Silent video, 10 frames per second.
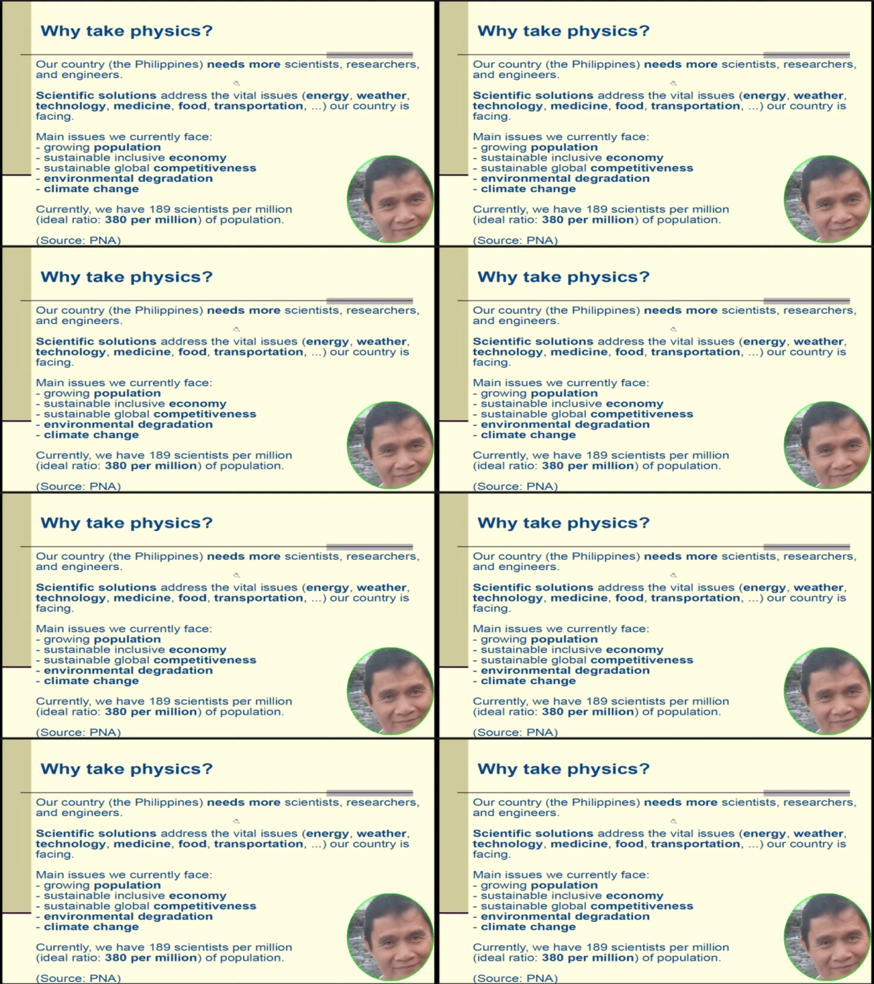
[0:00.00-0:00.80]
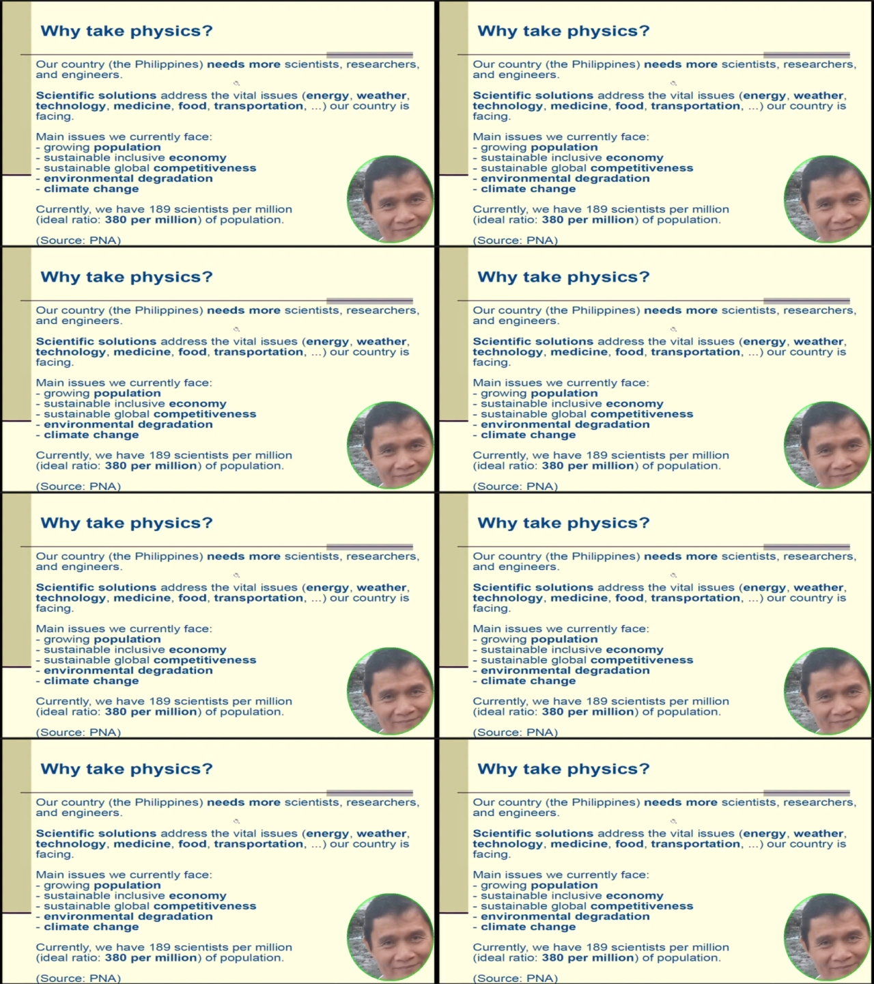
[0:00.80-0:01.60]

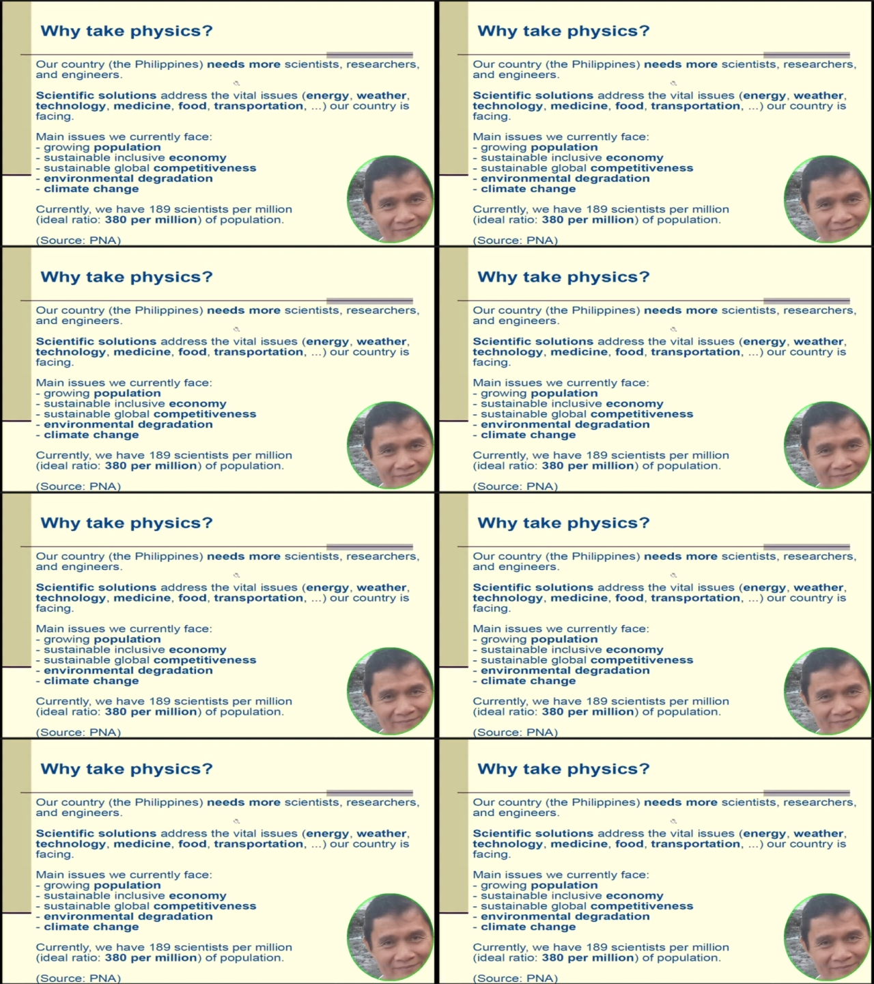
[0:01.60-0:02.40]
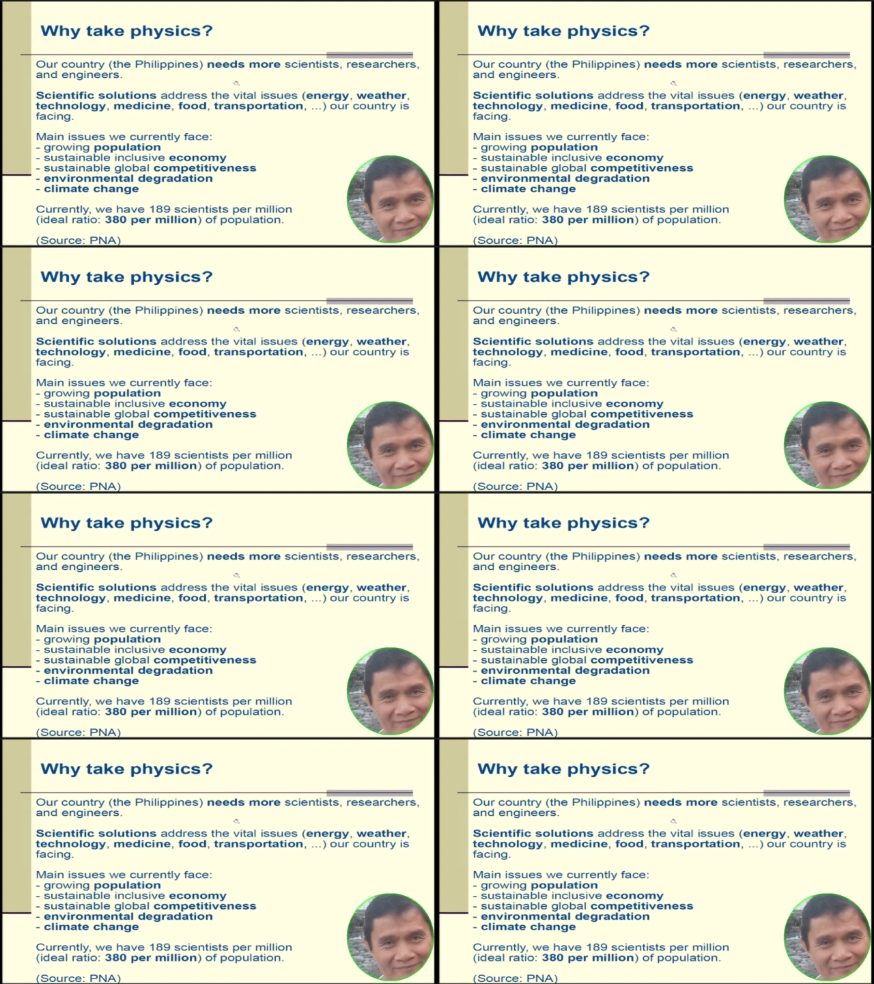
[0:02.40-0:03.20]

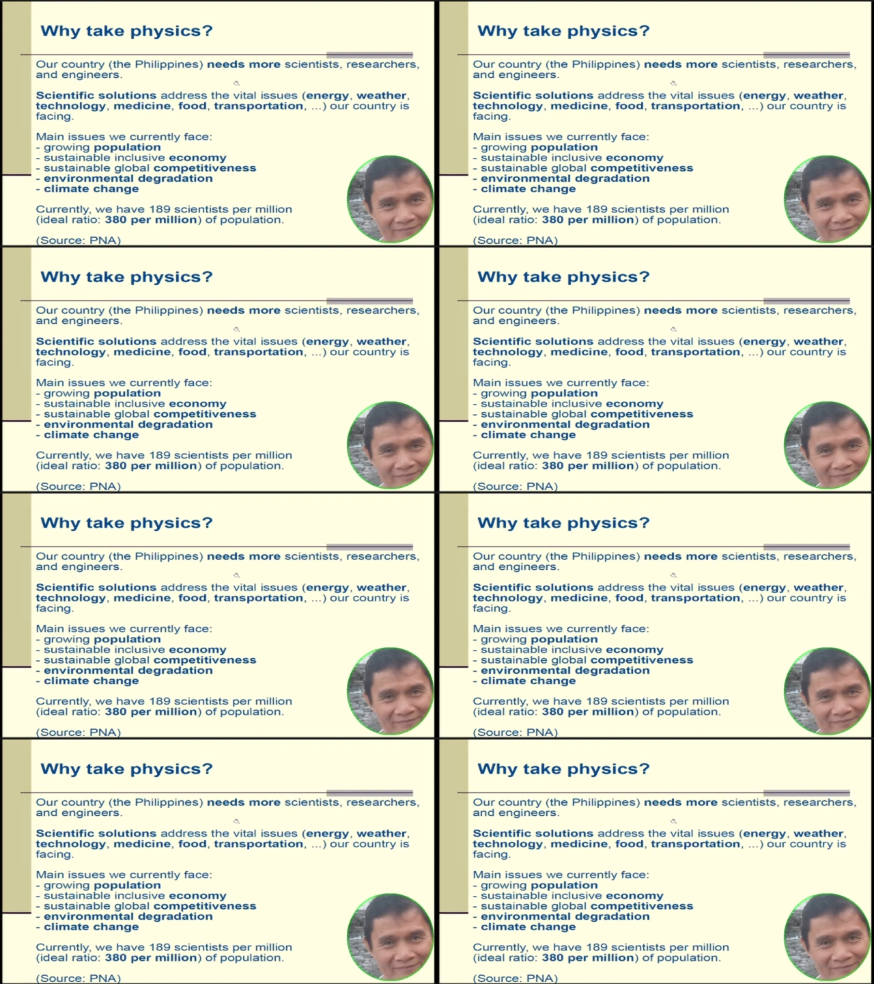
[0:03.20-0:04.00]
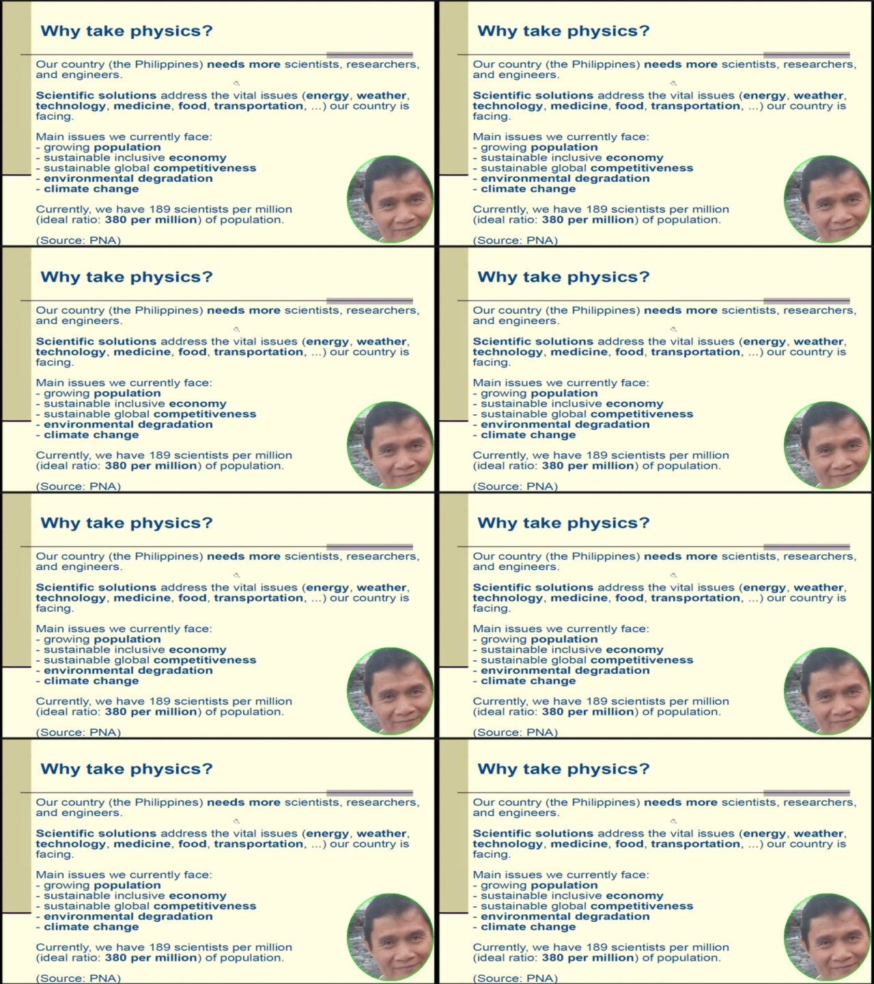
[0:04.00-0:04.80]

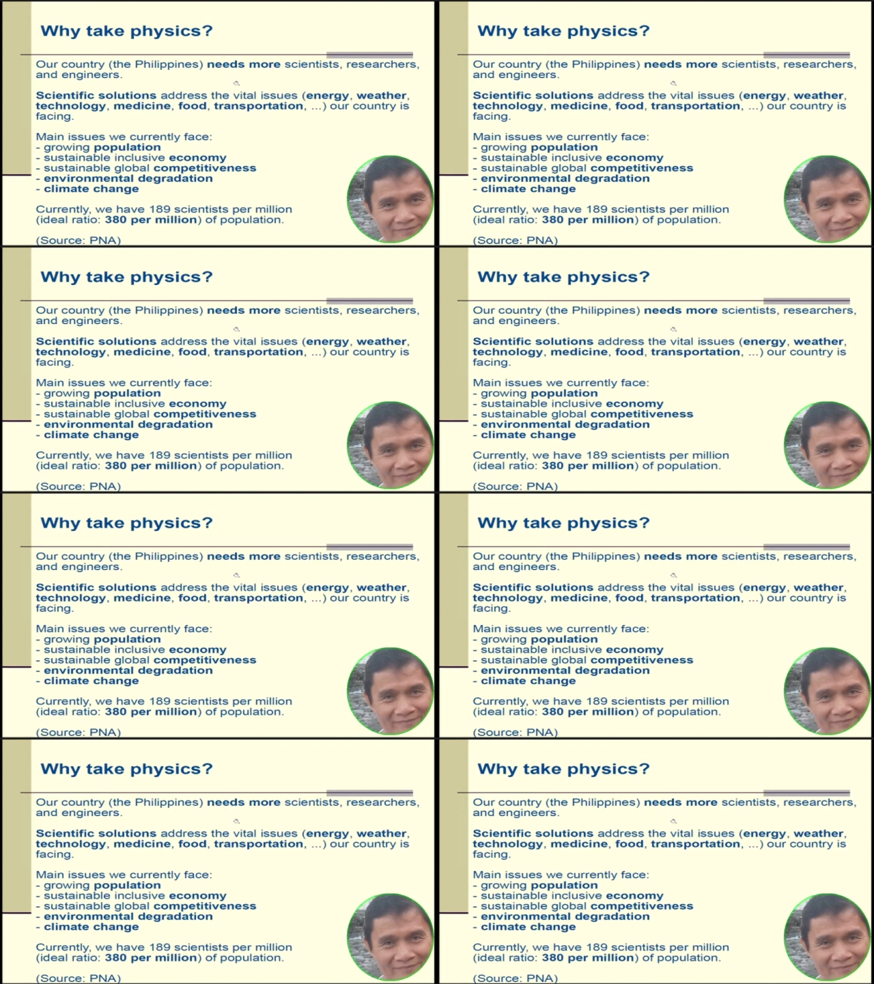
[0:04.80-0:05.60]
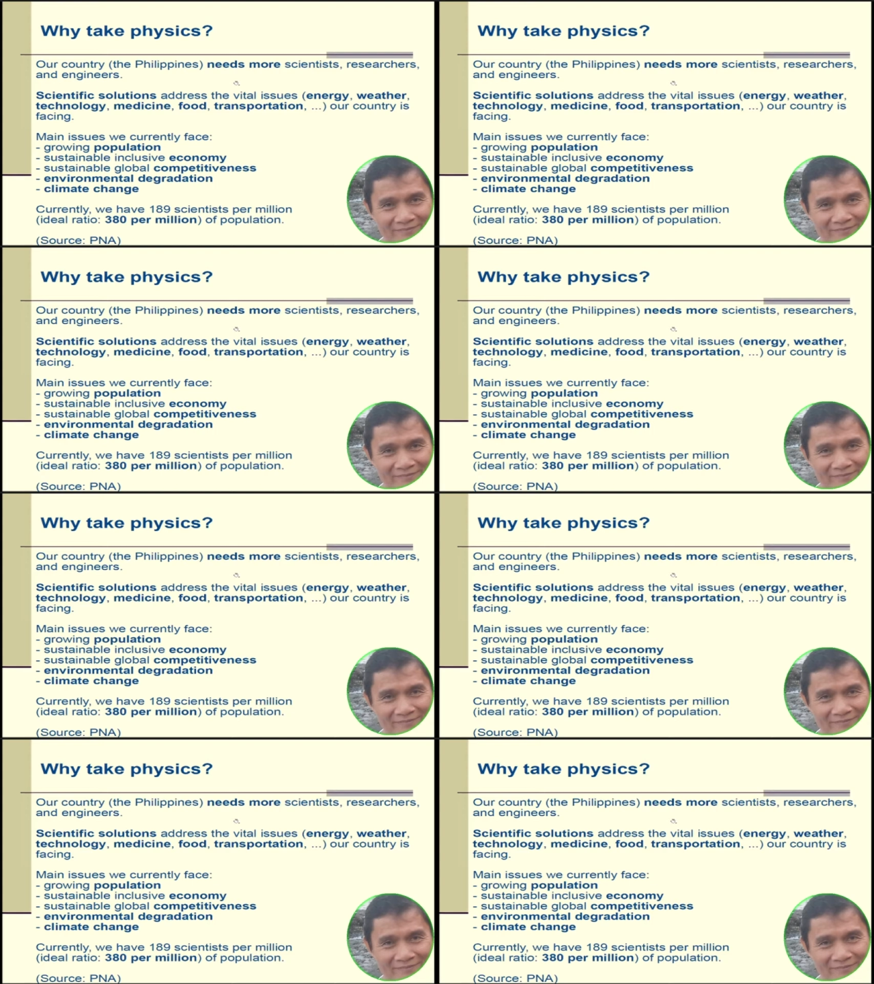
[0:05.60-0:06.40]

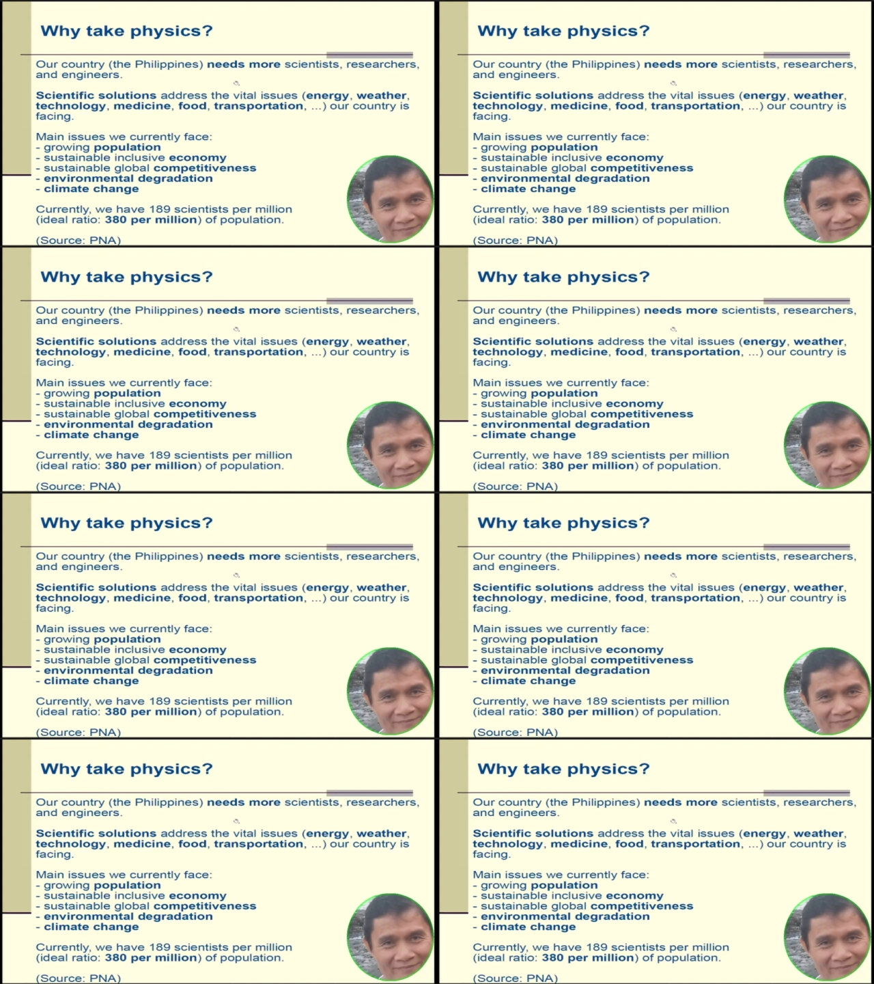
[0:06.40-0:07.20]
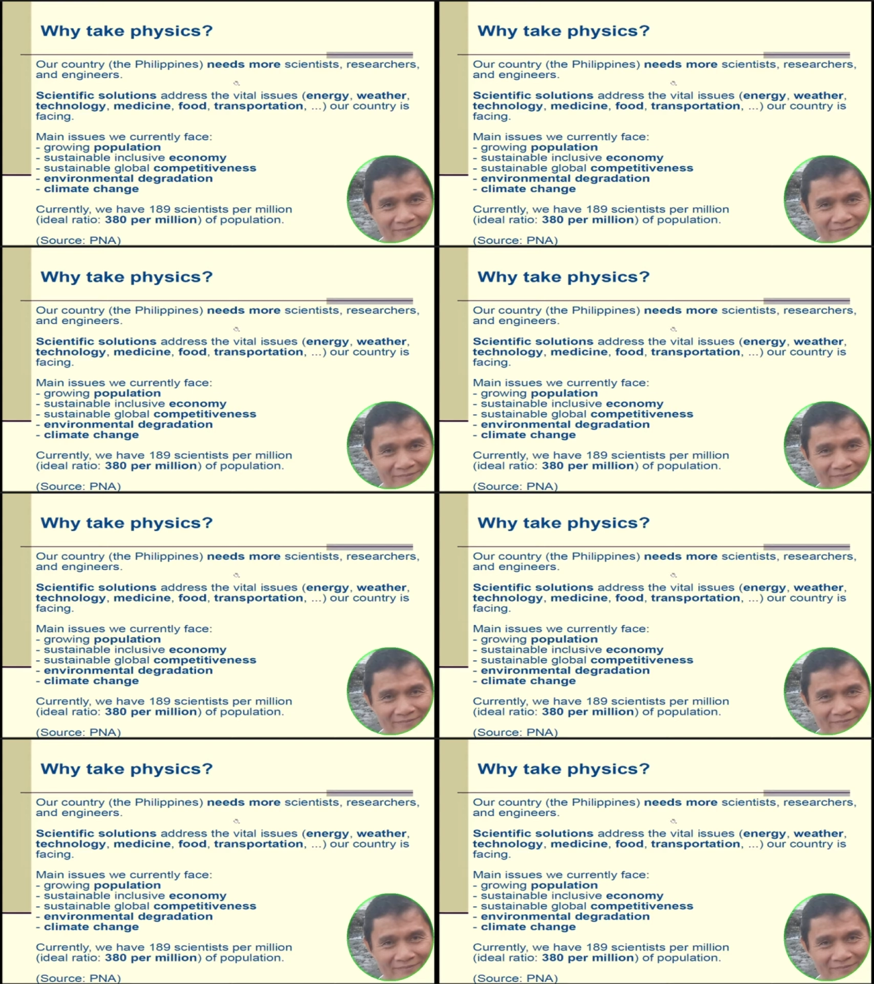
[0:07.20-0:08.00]
[no speech]